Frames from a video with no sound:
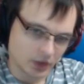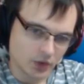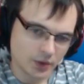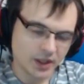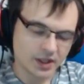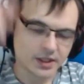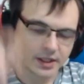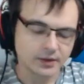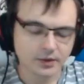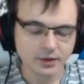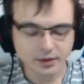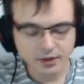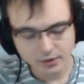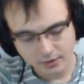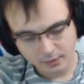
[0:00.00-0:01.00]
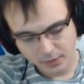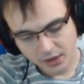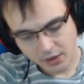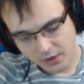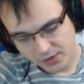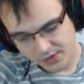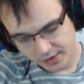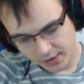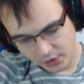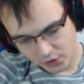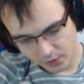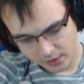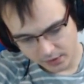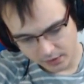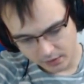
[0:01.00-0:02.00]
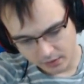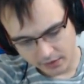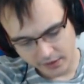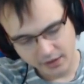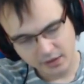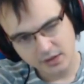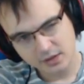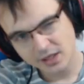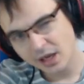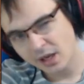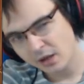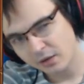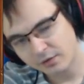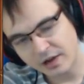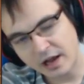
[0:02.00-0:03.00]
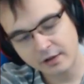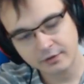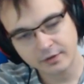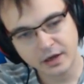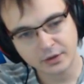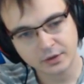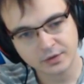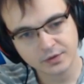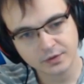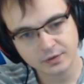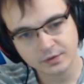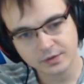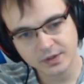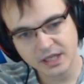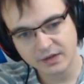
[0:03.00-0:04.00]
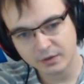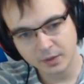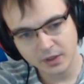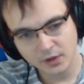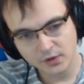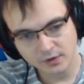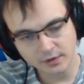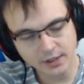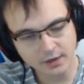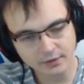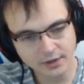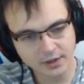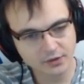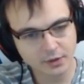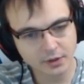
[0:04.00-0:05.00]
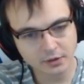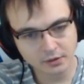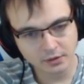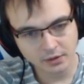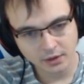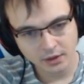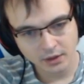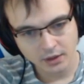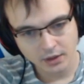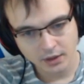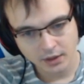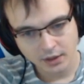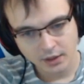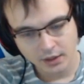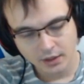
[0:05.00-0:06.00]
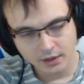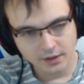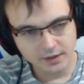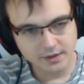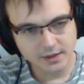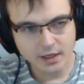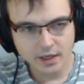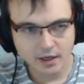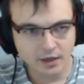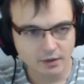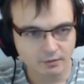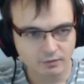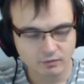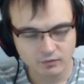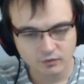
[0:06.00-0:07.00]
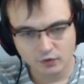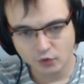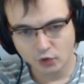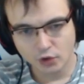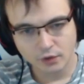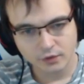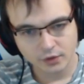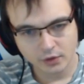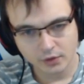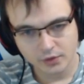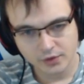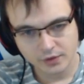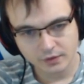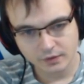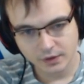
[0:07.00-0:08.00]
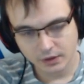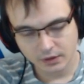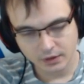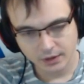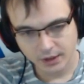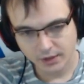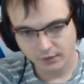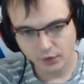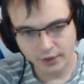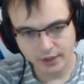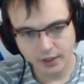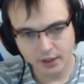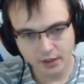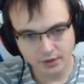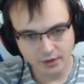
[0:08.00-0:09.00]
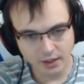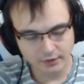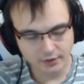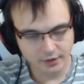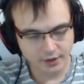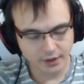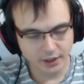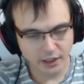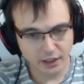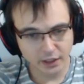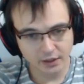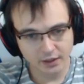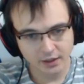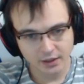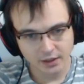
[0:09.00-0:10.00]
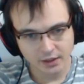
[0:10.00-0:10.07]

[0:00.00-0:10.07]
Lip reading: You get 7 minions, each one, like, say 5 out of 7 minions will have Death Rattle. Let's say 4 of those will give you a card after they die.